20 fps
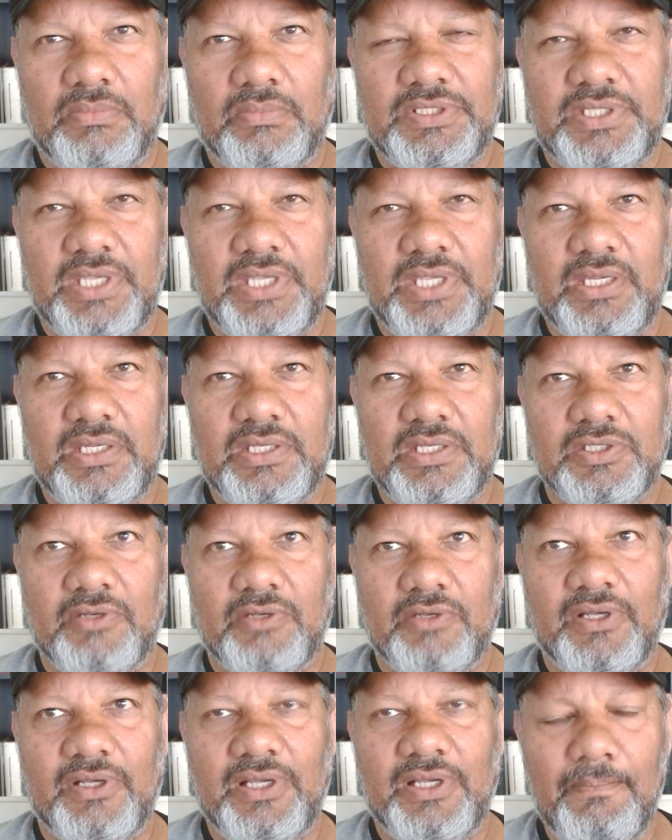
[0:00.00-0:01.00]
sense
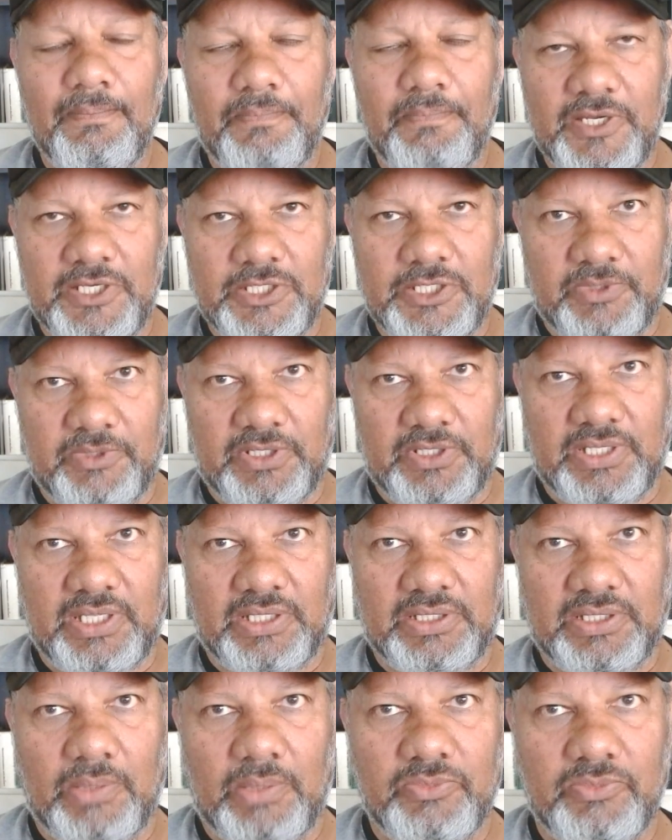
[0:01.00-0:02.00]
of accomplishment
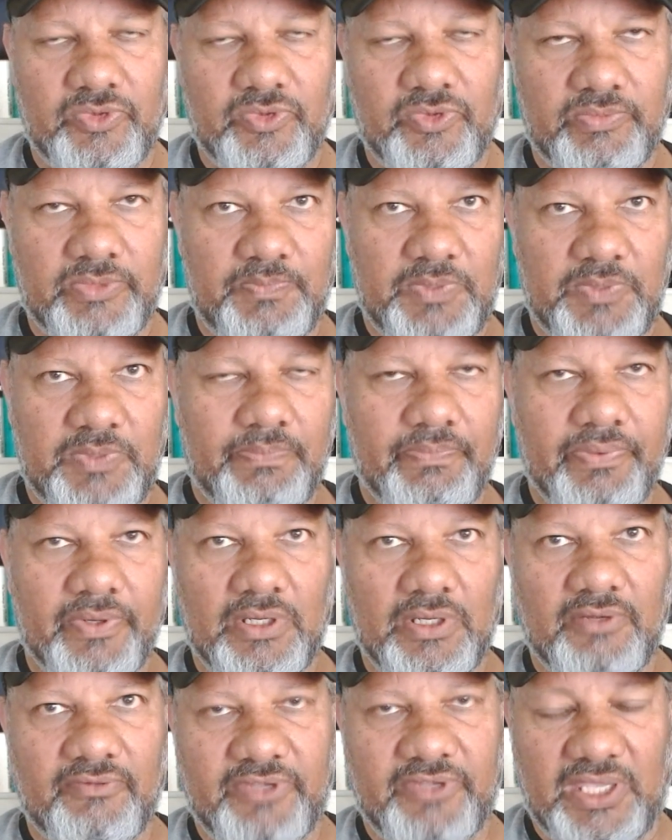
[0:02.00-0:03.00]
that comes from the
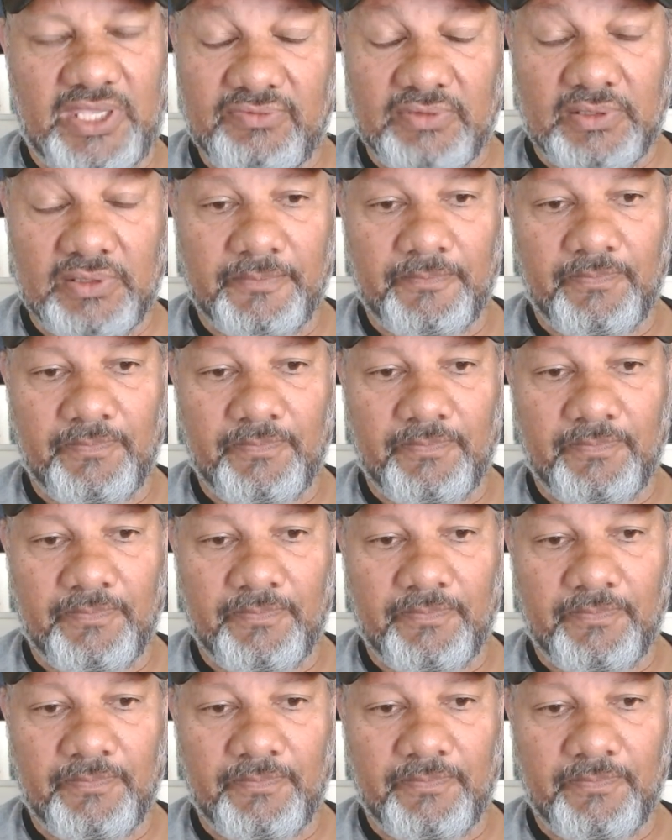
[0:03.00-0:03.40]
people of heaven.